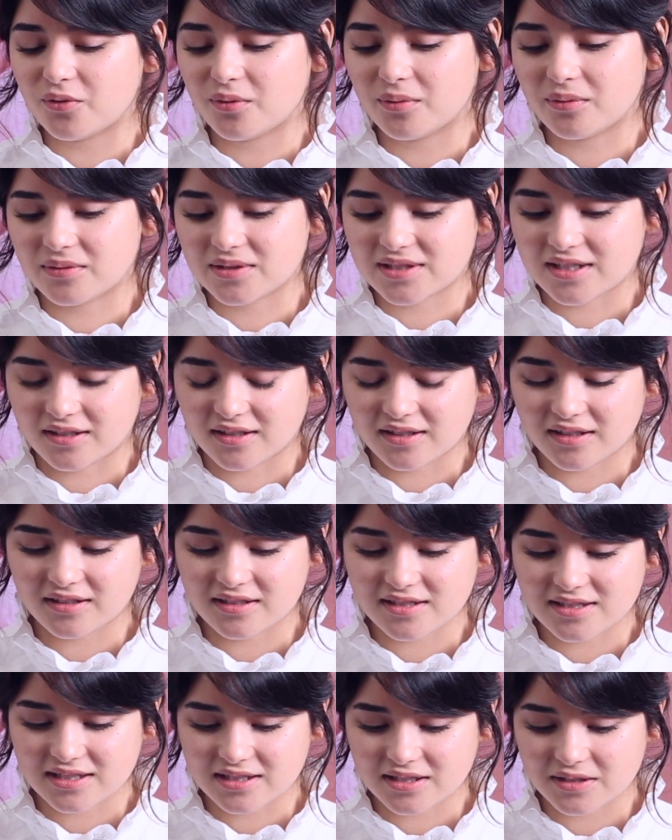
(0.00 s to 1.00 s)
before we
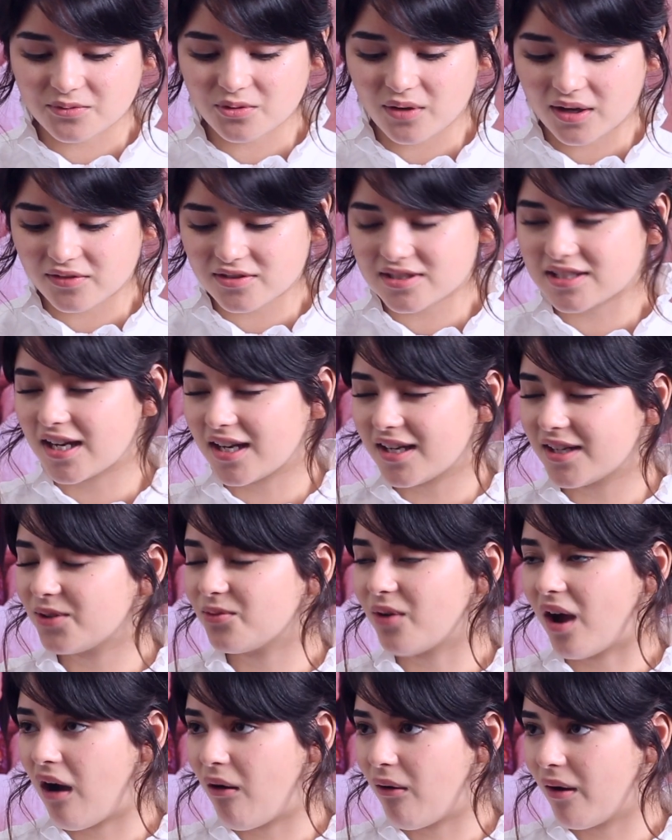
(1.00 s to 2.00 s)
started this interview, I was telling
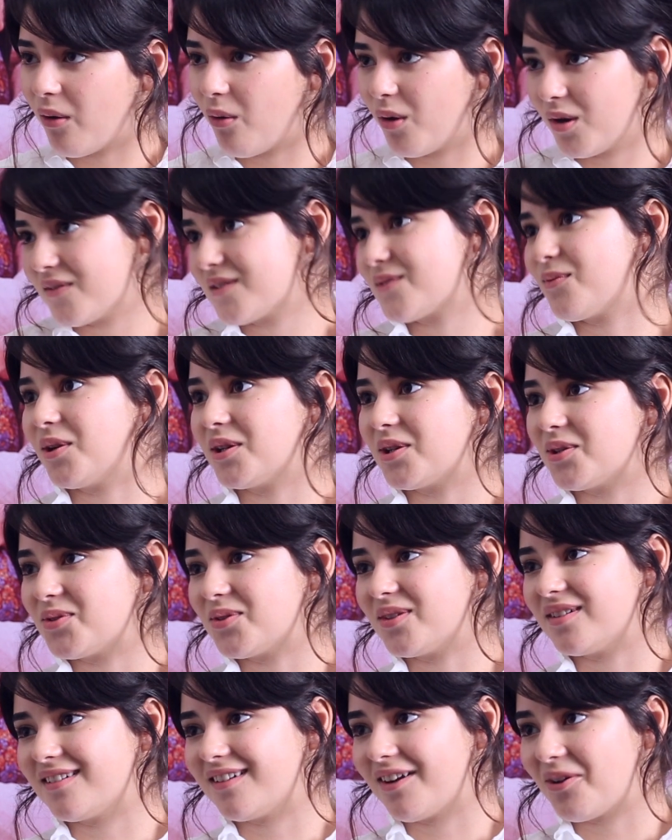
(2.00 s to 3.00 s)
you how I always wanted
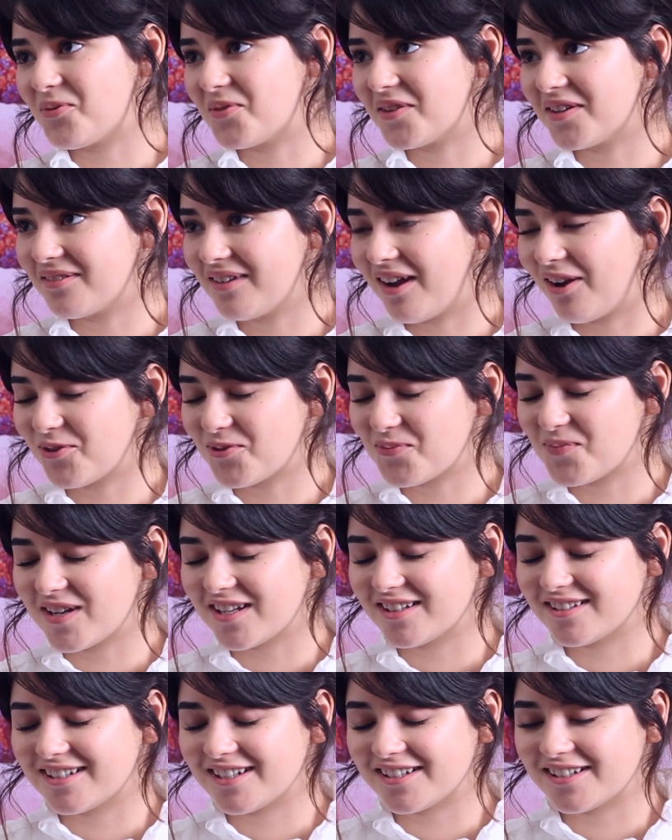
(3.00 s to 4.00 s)
to learn how to
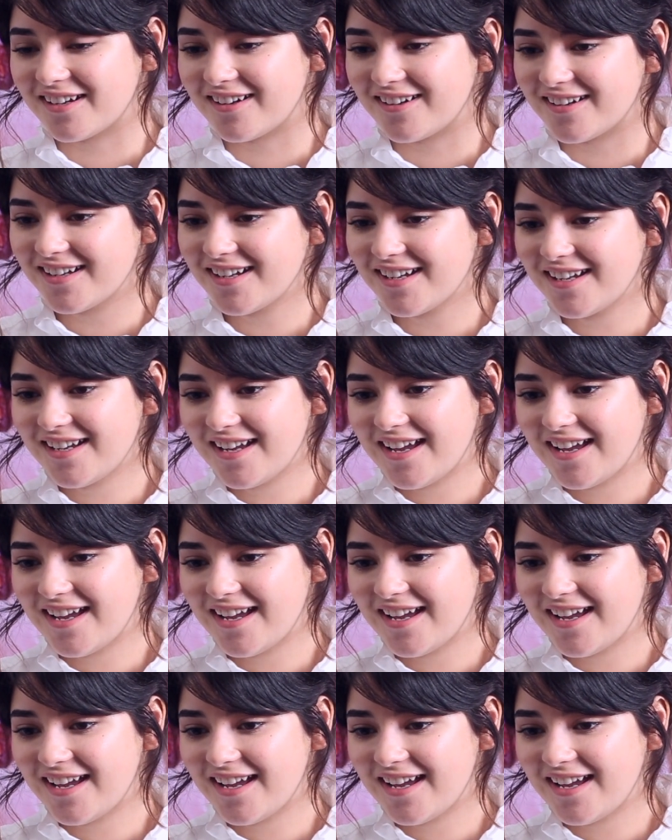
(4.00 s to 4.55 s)
play the guitar.